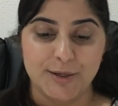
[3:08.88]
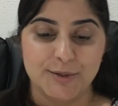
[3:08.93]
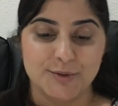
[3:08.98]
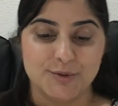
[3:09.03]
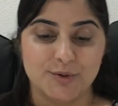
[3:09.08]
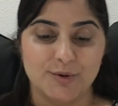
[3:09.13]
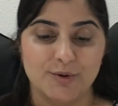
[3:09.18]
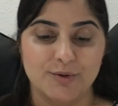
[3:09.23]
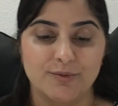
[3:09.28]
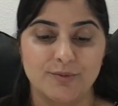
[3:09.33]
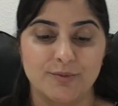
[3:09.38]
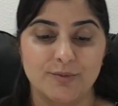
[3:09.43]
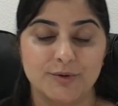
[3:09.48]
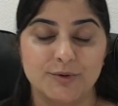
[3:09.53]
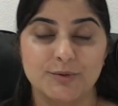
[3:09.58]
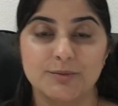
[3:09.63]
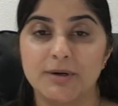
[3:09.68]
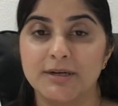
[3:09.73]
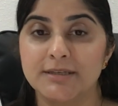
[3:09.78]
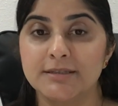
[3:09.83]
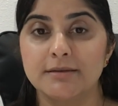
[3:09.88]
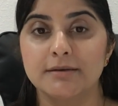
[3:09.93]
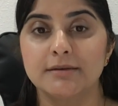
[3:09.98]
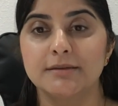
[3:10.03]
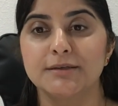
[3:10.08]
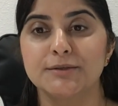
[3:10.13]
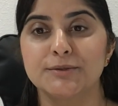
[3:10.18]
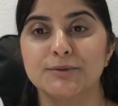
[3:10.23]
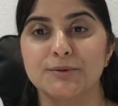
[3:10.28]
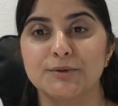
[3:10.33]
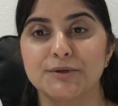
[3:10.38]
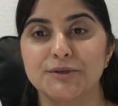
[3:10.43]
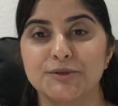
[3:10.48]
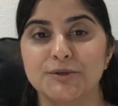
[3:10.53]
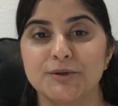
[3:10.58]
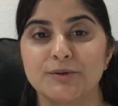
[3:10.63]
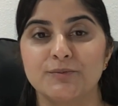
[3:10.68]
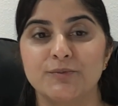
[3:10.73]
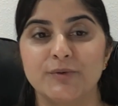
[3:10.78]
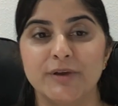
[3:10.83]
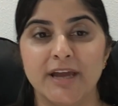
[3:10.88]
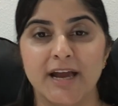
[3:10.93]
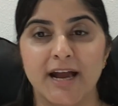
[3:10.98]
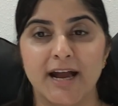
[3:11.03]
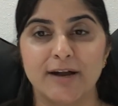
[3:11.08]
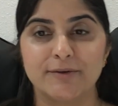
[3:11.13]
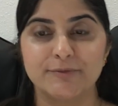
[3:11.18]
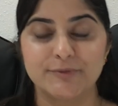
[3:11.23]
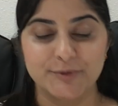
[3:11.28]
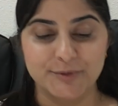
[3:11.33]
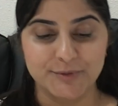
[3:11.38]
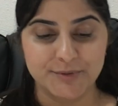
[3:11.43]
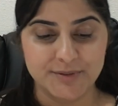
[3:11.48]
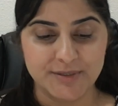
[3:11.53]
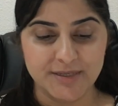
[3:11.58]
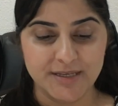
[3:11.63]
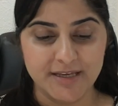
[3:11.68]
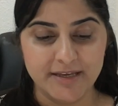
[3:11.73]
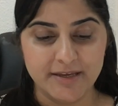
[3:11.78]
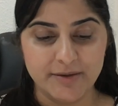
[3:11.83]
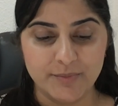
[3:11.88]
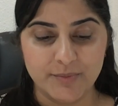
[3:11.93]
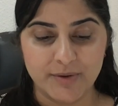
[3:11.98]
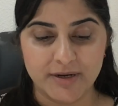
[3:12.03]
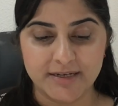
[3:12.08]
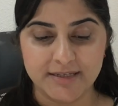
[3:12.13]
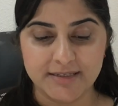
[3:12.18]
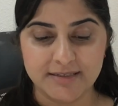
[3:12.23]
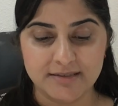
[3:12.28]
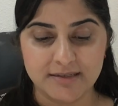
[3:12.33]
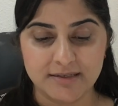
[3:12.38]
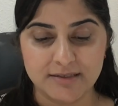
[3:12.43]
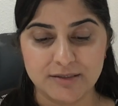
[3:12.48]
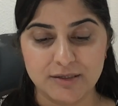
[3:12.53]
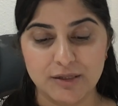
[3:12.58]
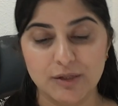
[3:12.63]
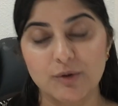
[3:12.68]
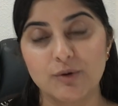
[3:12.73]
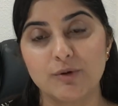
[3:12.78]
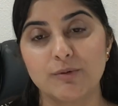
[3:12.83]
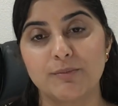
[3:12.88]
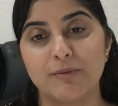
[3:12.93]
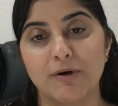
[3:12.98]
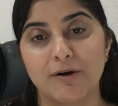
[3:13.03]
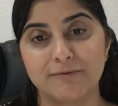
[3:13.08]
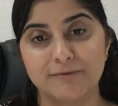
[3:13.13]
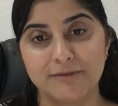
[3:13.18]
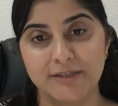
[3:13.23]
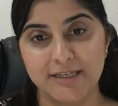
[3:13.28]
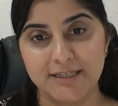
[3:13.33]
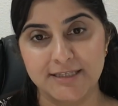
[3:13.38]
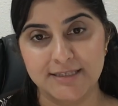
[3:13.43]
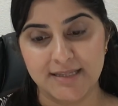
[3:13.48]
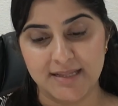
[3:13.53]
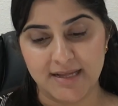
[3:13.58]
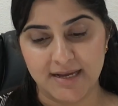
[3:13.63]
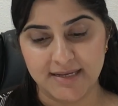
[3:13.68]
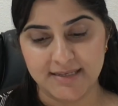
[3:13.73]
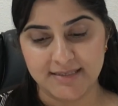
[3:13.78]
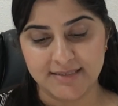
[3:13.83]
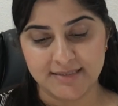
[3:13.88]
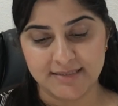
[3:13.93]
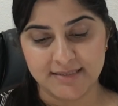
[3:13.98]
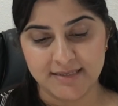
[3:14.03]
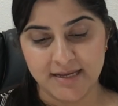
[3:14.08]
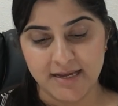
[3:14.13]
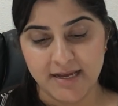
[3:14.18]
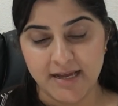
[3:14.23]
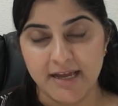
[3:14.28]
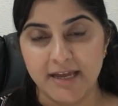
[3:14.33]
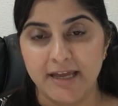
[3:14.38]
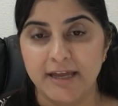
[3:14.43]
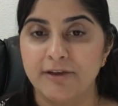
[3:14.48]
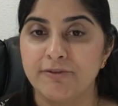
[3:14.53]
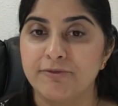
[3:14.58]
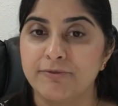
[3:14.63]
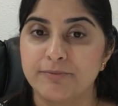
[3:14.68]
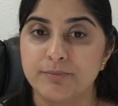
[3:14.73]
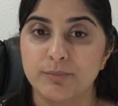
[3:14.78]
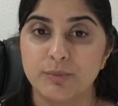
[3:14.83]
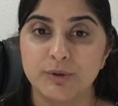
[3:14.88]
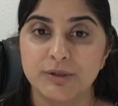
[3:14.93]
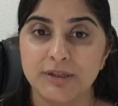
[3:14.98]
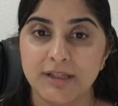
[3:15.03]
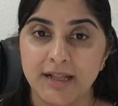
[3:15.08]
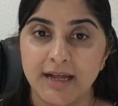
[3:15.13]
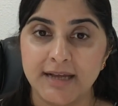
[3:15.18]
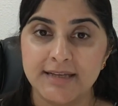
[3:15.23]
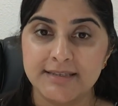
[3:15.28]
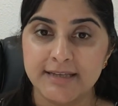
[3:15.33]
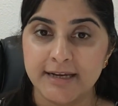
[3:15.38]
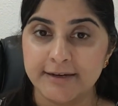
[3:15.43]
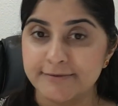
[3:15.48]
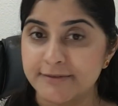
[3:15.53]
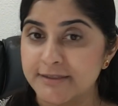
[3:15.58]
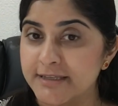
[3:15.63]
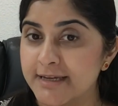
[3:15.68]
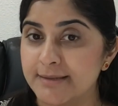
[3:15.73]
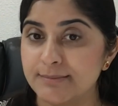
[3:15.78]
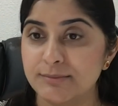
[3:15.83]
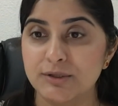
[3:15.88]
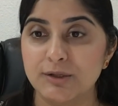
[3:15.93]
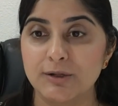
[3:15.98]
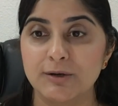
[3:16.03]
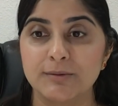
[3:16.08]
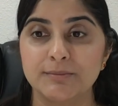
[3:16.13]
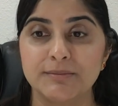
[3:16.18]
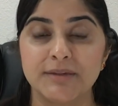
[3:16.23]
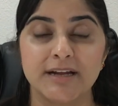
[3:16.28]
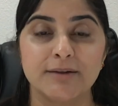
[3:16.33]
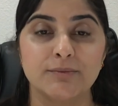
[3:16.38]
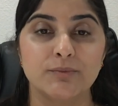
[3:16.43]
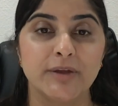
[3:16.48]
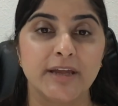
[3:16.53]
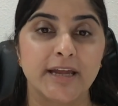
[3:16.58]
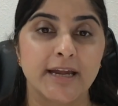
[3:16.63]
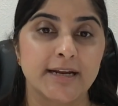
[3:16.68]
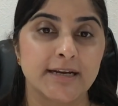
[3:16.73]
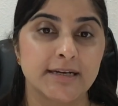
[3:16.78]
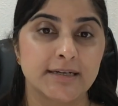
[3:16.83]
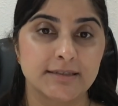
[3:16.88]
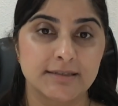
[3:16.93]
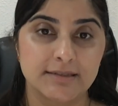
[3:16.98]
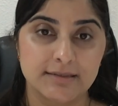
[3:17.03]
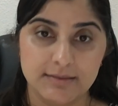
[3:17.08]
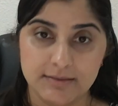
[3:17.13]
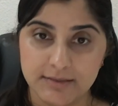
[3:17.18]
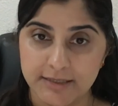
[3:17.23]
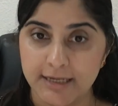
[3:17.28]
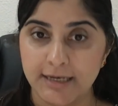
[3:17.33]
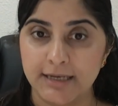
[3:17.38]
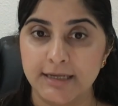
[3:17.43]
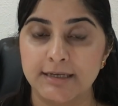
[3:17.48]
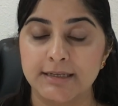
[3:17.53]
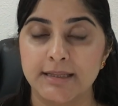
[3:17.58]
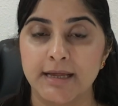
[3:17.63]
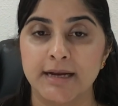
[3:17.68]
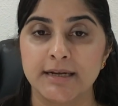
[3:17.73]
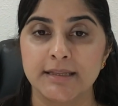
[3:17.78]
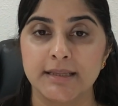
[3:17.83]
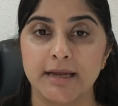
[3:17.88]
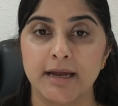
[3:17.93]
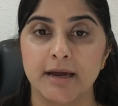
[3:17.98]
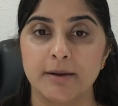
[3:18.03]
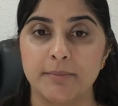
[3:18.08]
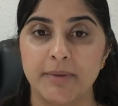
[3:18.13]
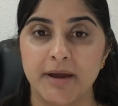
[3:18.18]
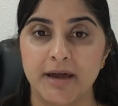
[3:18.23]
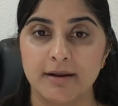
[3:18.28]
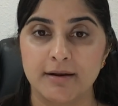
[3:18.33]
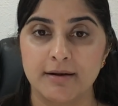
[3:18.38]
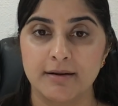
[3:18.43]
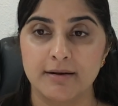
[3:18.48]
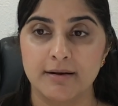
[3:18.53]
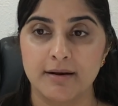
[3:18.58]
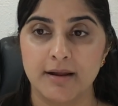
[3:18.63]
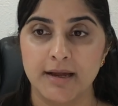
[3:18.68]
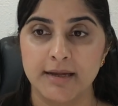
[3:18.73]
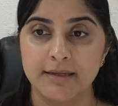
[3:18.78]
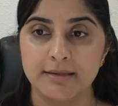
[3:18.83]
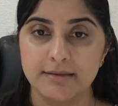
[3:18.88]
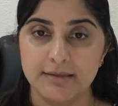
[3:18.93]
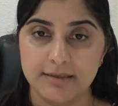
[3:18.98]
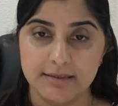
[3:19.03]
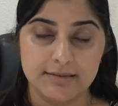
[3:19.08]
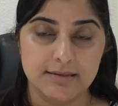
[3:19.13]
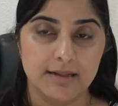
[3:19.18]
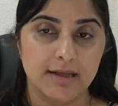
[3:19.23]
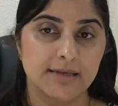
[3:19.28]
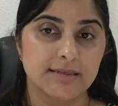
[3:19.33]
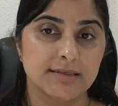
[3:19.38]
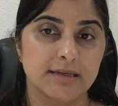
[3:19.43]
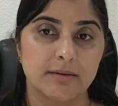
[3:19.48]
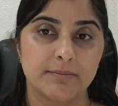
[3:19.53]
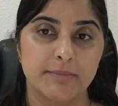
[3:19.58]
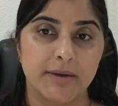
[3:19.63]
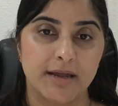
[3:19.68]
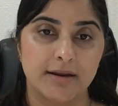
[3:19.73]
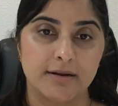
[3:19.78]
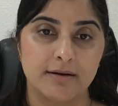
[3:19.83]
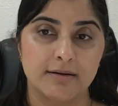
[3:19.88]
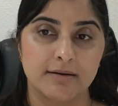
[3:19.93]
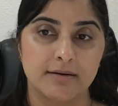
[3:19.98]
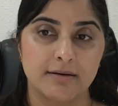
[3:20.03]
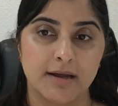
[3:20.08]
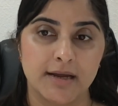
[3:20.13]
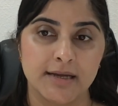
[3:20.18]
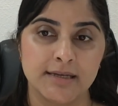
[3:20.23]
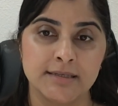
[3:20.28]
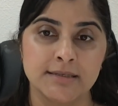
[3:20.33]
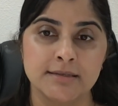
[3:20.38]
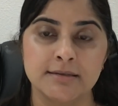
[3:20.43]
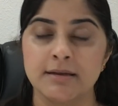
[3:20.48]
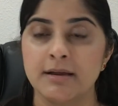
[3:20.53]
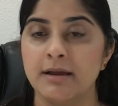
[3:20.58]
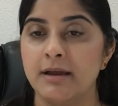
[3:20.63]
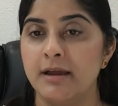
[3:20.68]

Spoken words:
So to answer this question, we have to see what is the slope of these lines. If both lines have same slope, then we can declare that they are parallel lines. These lines are parallel lines.